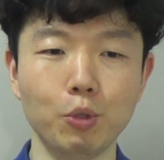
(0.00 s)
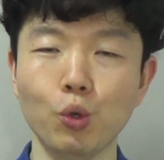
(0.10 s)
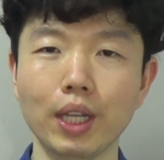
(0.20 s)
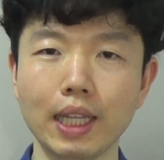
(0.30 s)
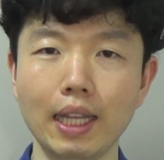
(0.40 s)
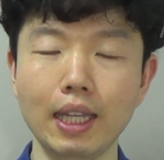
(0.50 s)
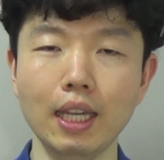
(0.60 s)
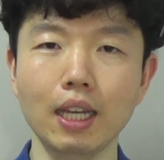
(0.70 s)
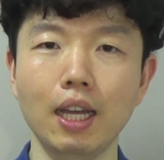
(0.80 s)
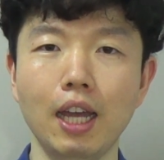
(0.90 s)
doing
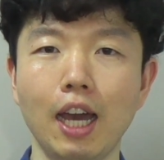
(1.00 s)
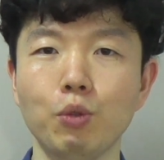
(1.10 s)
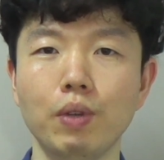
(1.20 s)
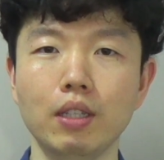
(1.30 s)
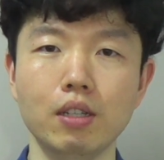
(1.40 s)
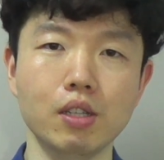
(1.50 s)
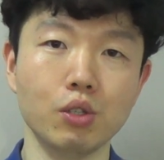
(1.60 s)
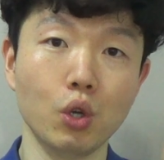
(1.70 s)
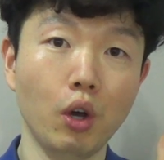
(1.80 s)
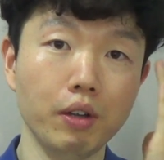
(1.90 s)
nothing, I'd rather
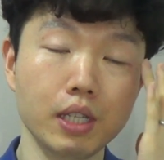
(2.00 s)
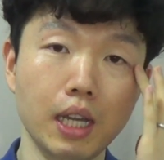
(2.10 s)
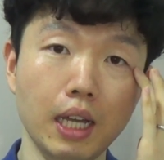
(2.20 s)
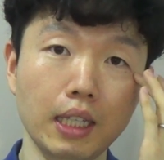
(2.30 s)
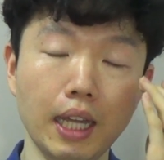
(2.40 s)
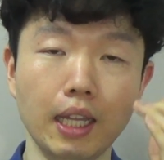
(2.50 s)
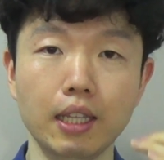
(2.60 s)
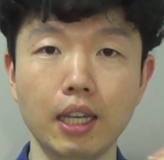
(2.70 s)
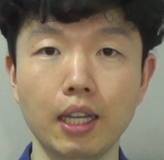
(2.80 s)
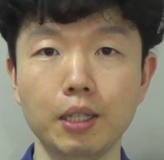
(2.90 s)
just go outside
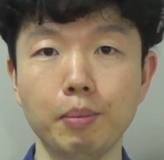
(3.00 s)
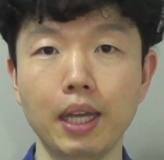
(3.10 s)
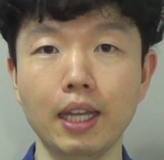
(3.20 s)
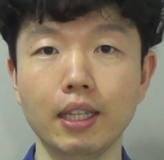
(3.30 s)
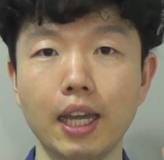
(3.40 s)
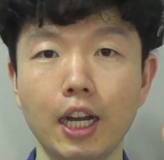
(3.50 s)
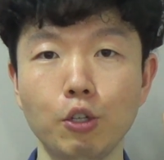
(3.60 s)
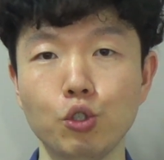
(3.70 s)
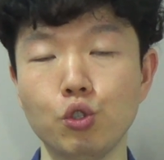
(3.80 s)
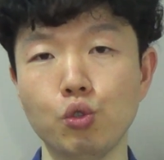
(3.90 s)
and then head
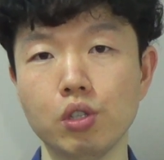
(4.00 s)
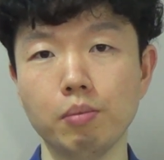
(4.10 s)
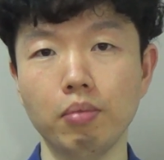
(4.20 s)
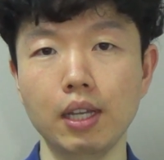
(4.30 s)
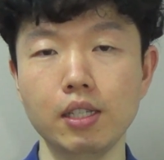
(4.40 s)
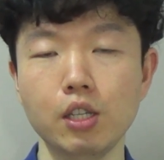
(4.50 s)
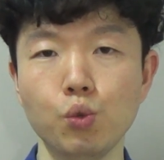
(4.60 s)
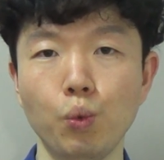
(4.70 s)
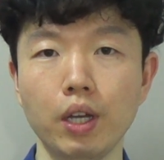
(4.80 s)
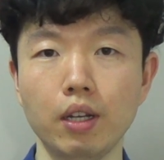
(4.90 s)
out to some
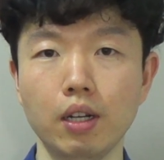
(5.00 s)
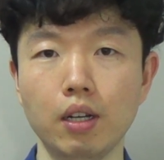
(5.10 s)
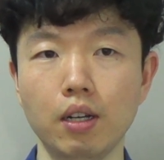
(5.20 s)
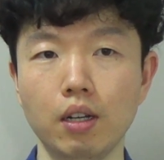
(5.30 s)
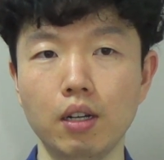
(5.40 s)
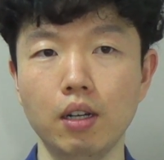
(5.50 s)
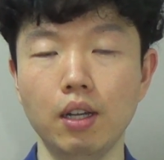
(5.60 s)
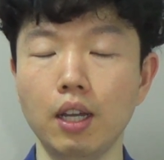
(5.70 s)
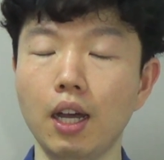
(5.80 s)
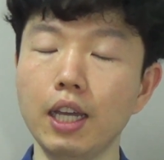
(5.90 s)
places where
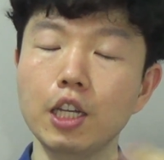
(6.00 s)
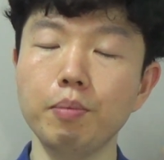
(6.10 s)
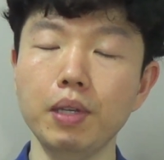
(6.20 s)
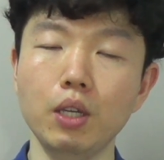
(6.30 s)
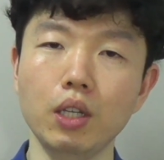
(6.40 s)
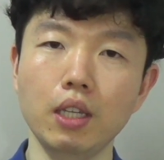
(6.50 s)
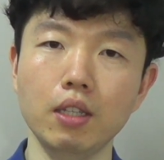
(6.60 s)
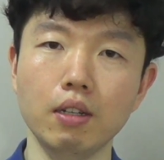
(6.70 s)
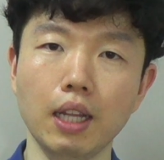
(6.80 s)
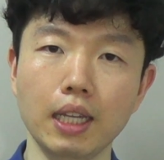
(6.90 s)
it could be
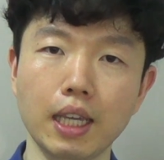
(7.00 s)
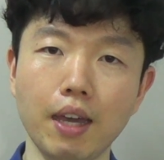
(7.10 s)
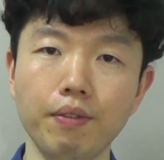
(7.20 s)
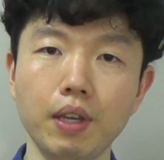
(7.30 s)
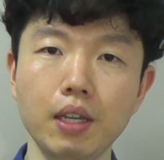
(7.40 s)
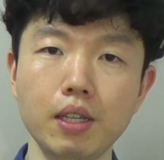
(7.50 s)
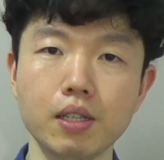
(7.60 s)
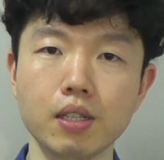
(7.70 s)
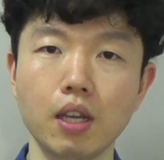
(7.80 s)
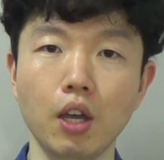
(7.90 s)
either like
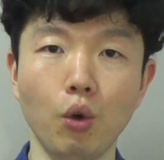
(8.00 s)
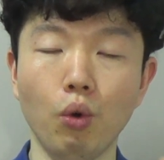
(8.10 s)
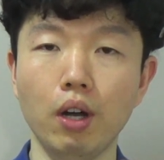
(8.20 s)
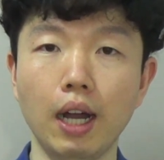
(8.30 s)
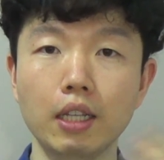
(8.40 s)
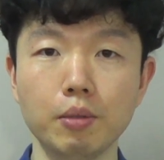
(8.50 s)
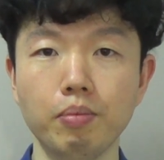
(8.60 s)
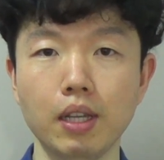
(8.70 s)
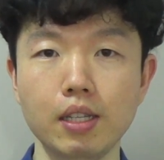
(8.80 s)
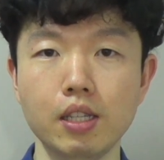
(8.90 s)
cafes or other
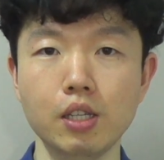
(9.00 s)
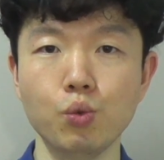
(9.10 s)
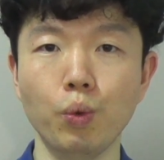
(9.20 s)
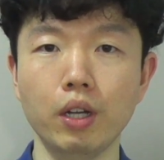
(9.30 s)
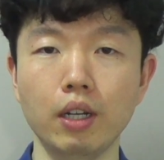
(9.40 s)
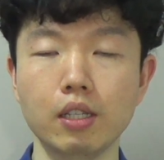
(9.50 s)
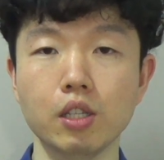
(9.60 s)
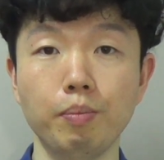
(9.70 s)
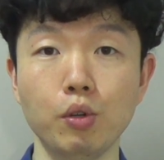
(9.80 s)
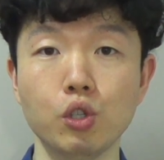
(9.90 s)
places where it's
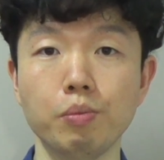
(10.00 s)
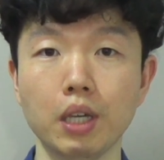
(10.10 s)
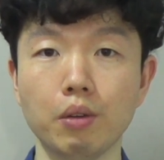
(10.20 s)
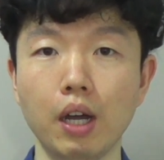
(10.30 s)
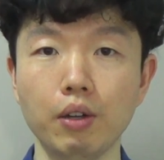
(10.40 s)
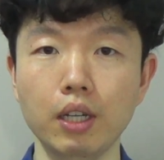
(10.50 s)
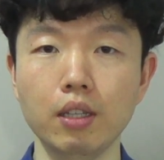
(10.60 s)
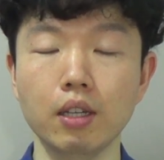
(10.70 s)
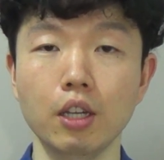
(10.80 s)
supposed to be crowded.